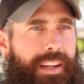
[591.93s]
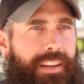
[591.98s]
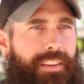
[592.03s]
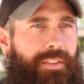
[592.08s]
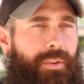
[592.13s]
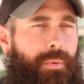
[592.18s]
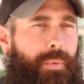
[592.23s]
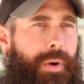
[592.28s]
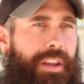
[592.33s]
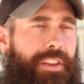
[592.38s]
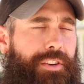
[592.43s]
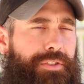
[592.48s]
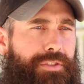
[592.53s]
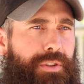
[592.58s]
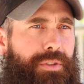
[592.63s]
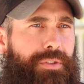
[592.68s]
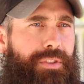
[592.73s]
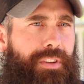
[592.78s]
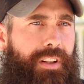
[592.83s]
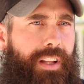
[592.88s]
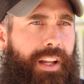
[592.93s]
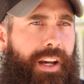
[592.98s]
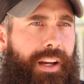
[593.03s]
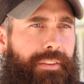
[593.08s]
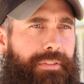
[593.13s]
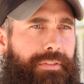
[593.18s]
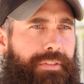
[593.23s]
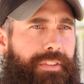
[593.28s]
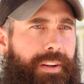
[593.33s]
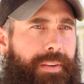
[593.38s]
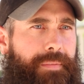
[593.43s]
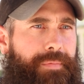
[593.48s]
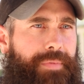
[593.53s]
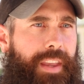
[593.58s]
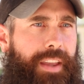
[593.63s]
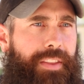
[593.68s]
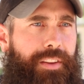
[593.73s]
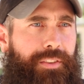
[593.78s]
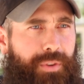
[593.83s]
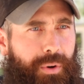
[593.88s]
He is the way, the truth, and the life.
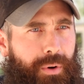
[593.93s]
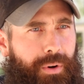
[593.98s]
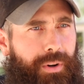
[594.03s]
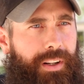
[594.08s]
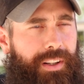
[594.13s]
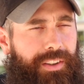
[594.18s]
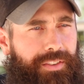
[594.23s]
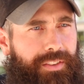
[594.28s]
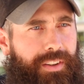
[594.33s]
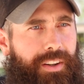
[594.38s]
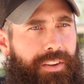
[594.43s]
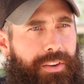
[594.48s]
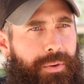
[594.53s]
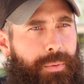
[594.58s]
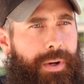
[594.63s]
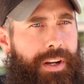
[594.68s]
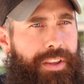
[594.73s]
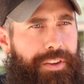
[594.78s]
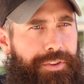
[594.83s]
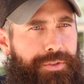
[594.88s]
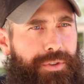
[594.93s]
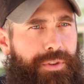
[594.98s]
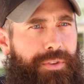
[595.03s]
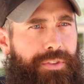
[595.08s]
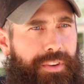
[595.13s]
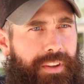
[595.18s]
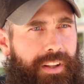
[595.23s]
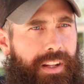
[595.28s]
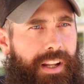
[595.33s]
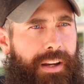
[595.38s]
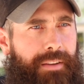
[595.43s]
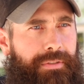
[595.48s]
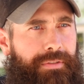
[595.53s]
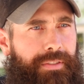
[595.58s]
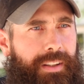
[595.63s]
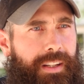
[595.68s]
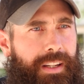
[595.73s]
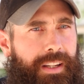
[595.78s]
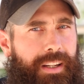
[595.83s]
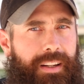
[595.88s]
And the Torah is called the way, the truth, and the life.
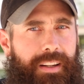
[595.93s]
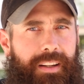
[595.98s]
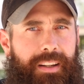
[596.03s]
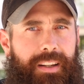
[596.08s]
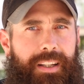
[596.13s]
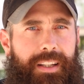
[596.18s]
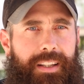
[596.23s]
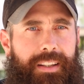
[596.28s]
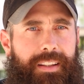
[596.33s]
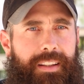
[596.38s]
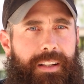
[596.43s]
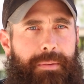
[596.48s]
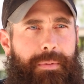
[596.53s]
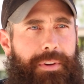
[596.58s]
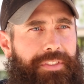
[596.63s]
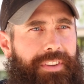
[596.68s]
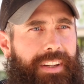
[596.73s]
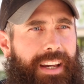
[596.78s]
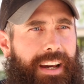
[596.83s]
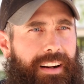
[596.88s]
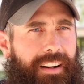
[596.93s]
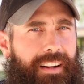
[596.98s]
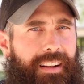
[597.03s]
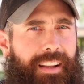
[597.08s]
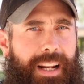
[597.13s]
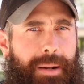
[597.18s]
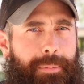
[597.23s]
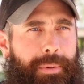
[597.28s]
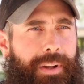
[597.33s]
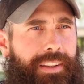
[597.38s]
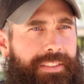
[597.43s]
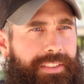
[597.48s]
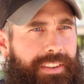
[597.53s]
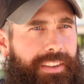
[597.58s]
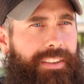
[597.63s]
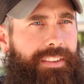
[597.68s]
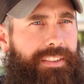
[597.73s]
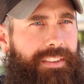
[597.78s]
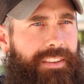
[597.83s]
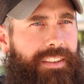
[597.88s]
You're missing out on a lot of
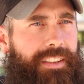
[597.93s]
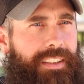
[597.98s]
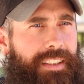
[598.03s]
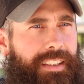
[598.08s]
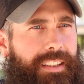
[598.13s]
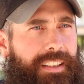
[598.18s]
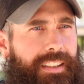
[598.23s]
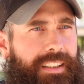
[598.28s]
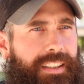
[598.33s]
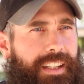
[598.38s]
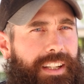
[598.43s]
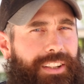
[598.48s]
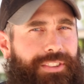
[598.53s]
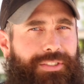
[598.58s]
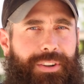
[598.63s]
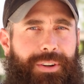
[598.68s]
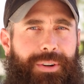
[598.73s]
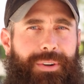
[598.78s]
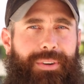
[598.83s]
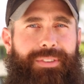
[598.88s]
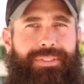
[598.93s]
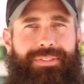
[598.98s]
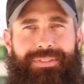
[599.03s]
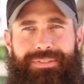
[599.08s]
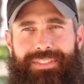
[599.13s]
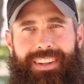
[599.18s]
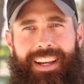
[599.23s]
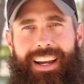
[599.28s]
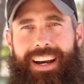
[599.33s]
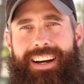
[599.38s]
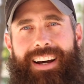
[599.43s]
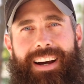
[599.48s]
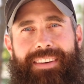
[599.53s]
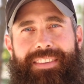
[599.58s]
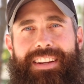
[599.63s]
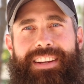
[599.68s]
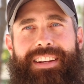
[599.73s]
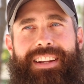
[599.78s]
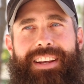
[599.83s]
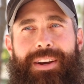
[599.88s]
blessings. And so, yeah, I
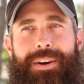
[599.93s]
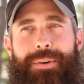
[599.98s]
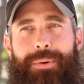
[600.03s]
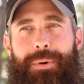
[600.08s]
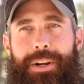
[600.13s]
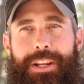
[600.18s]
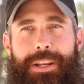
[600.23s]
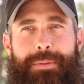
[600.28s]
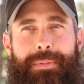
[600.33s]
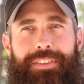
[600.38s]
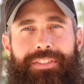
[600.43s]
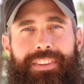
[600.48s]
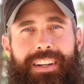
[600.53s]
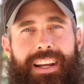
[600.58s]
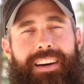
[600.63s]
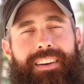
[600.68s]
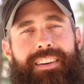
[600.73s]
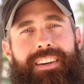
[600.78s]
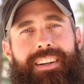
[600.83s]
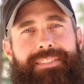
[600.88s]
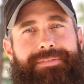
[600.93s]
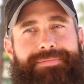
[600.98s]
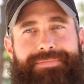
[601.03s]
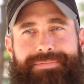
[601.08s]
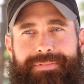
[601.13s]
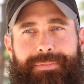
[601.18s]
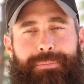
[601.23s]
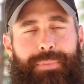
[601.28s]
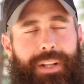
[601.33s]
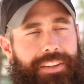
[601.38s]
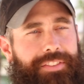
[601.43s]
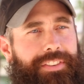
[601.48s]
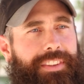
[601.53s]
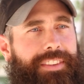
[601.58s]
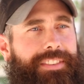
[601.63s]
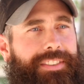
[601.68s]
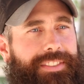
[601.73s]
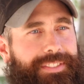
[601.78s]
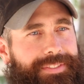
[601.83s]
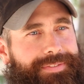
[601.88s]
mean, what are you missing out on?
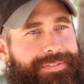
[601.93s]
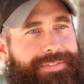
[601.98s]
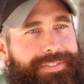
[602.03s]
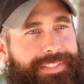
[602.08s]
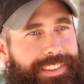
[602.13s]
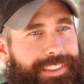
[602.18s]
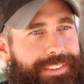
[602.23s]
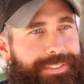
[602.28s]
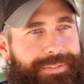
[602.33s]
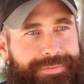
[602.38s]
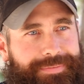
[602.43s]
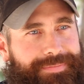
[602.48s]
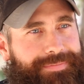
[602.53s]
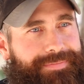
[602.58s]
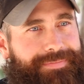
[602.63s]
Blessings, you know.